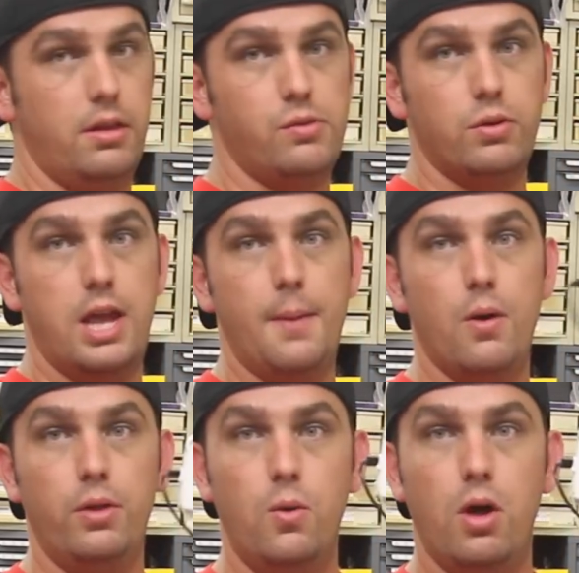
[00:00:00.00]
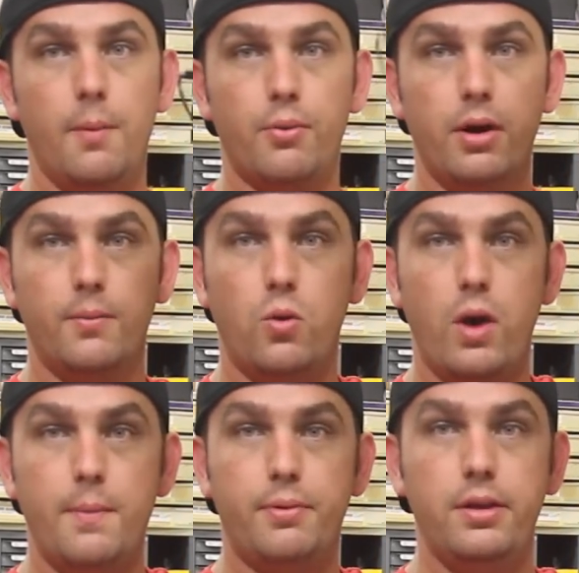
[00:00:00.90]
This one came out really well. I'm
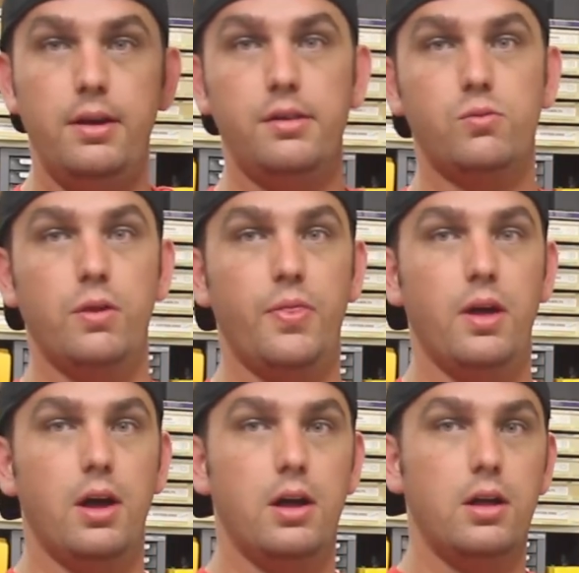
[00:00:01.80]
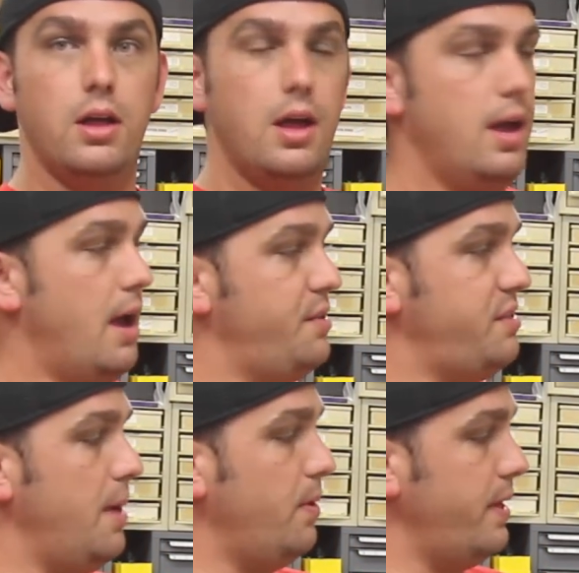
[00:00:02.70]
quite pleased with how
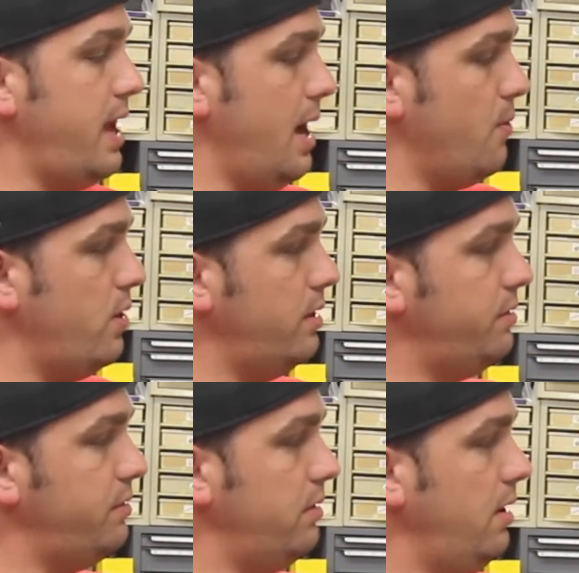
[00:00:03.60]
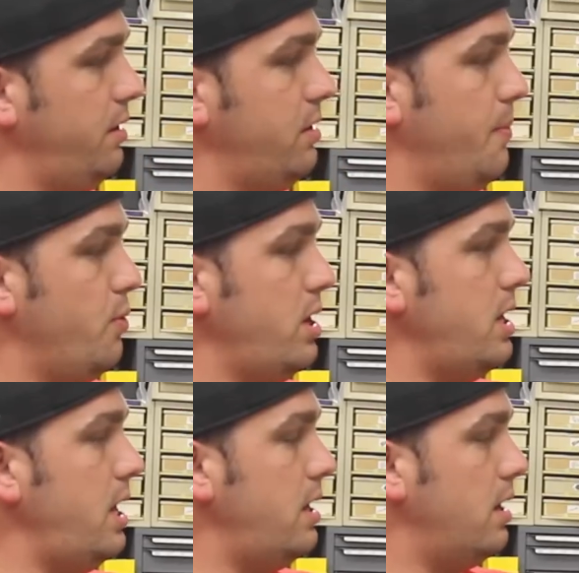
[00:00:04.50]
stable the camera is. It's pretty
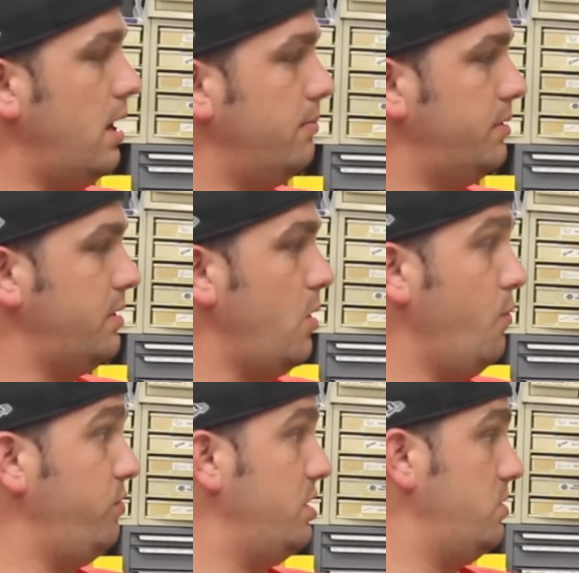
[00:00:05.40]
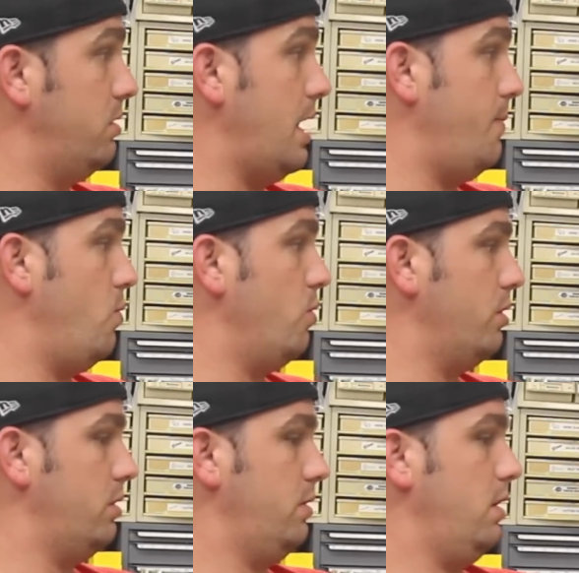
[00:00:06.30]
neat. It's going to hopefully do a lot
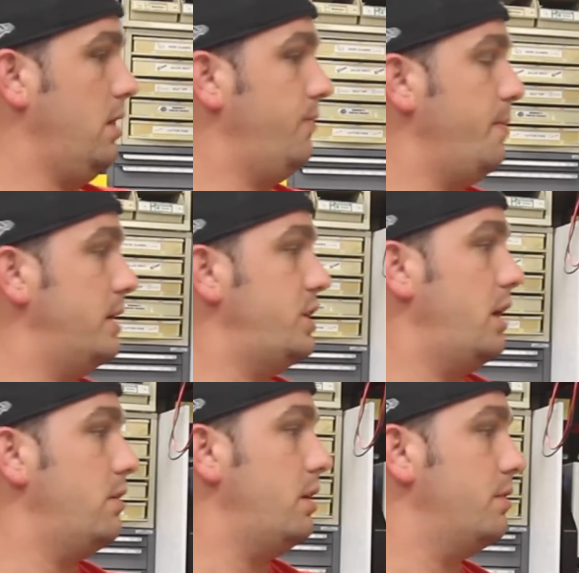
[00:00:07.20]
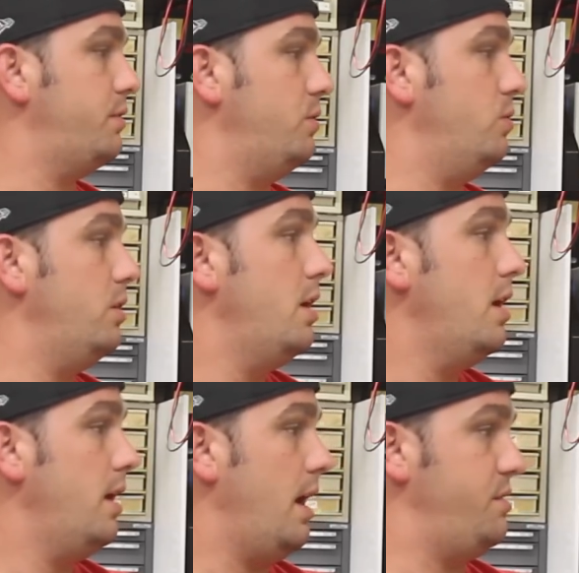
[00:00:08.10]
more for my channel here soon.
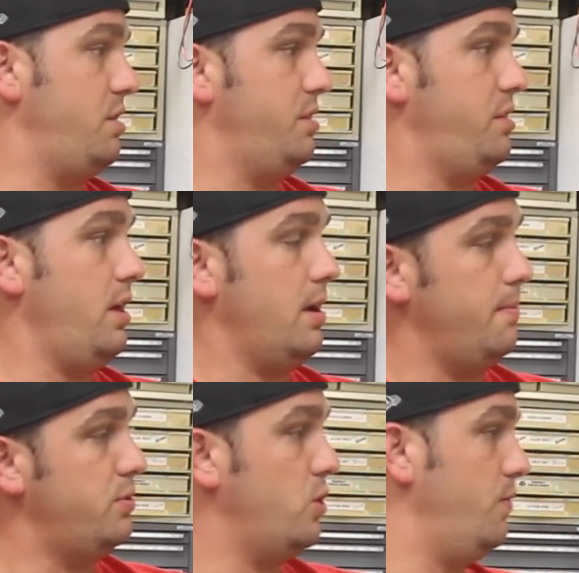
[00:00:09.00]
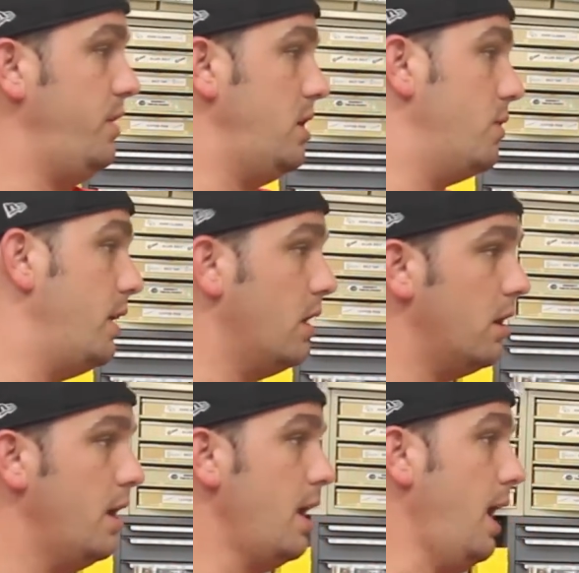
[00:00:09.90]
As you can see, like I'm showing video here.